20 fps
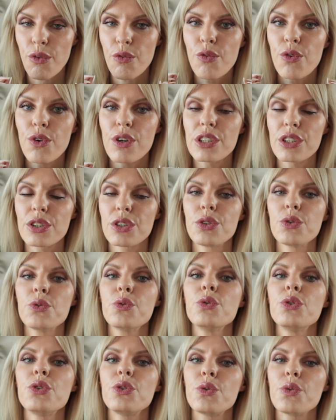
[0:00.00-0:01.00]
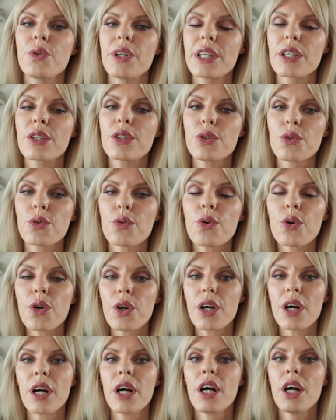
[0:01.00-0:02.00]
for you to
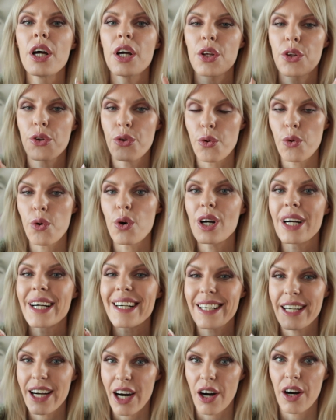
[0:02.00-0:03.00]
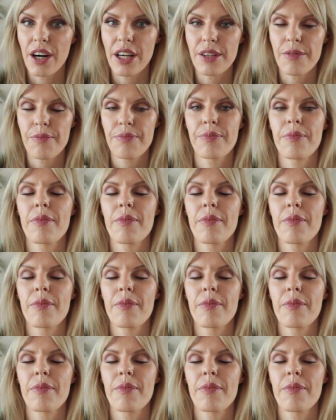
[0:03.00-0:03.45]
ignore your guy.